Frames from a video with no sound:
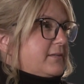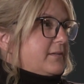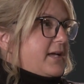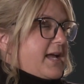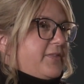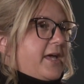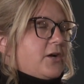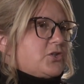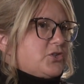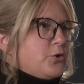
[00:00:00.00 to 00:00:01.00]
And they
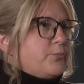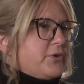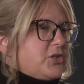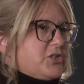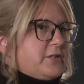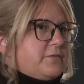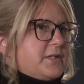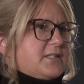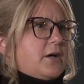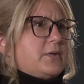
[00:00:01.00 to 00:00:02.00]
are so appreciative.
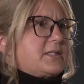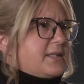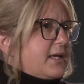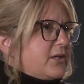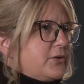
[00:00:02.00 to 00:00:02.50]
It's always thank